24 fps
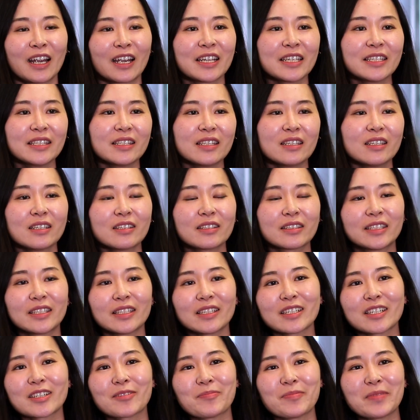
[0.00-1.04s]
I think
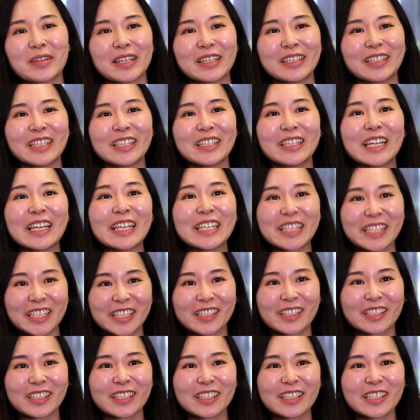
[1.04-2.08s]
there are many
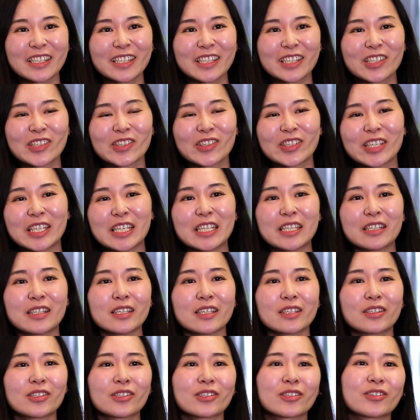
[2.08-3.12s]
nature, so
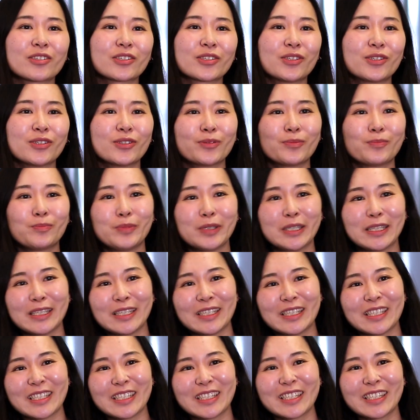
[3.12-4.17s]
easy to go to
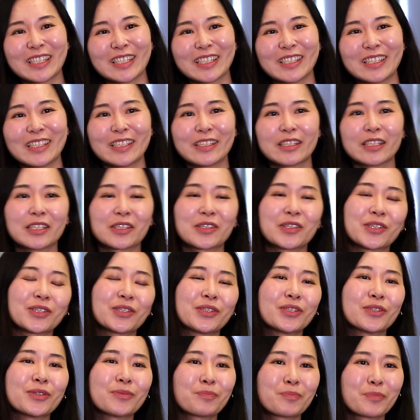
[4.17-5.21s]
beach, easy go
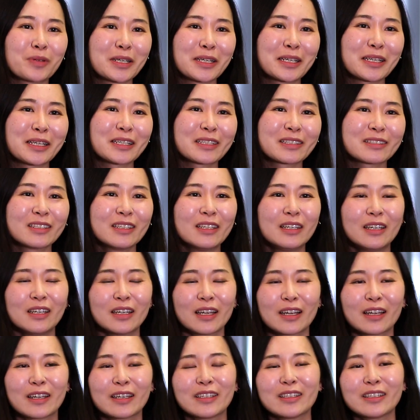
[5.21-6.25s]
to park.
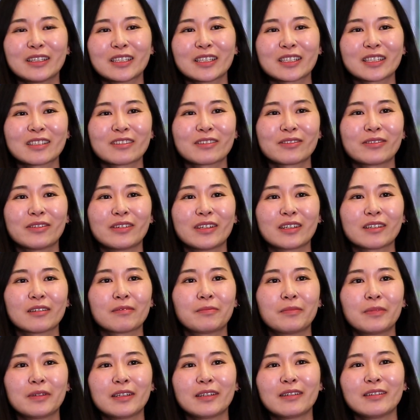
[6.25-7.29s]
I can feel
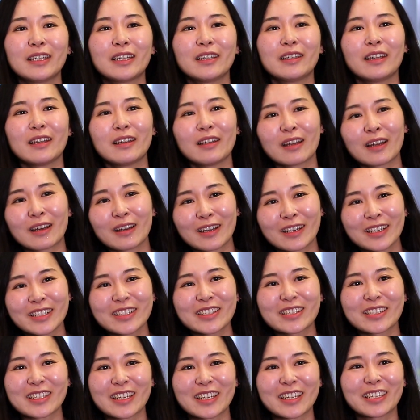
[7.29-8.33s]
very
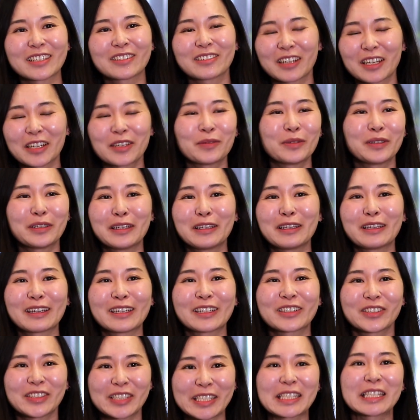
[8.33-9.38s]
relaxed, and I really
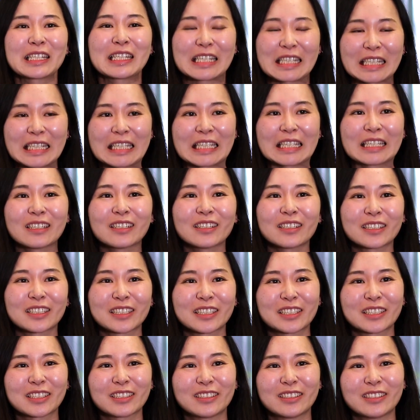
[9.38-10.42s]
like this city
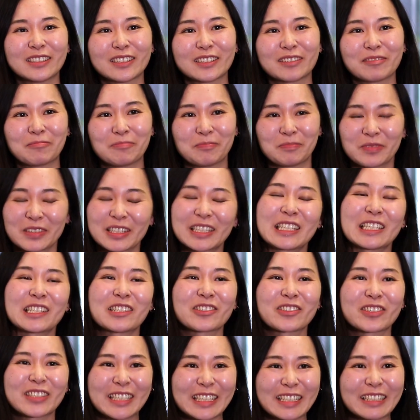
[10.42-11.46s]
and
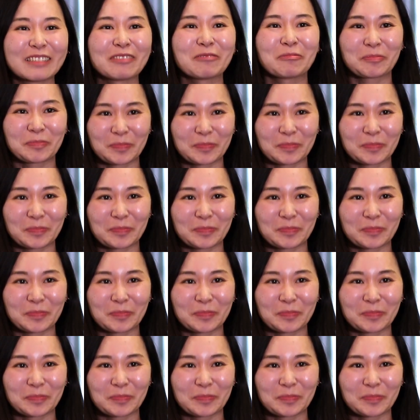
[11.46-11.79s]
Sydney.